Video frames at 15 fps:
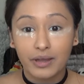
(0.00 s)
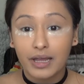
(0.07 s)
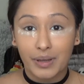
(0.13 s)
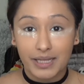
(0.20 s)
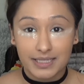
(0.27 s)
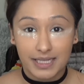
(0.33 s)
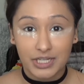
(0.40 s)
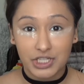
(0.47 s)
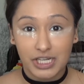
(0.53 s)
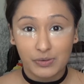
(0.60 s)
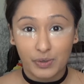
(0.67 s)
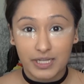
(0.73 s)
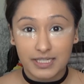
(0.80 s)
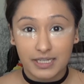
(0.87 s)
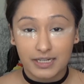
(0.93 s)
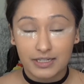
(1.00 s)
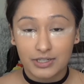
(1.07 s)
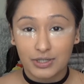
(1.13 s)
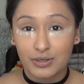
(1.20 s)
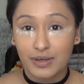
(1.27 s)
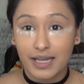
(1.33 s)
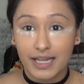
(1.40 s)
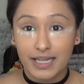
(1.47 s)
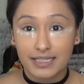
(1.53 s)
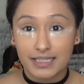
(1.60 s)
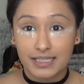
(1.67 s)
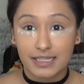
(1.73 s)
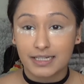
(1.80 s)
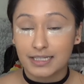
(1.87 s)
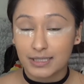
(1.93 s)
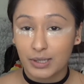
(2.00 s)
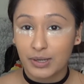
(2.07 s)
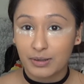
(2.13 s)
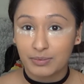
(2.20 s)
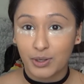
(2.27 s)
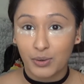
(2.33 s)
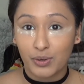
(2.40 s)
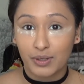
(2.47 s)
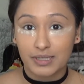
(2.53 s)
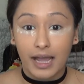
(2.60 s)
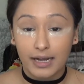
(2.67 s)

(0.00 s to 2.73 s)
Essentially what it's going to do is it's going to soak up the oils,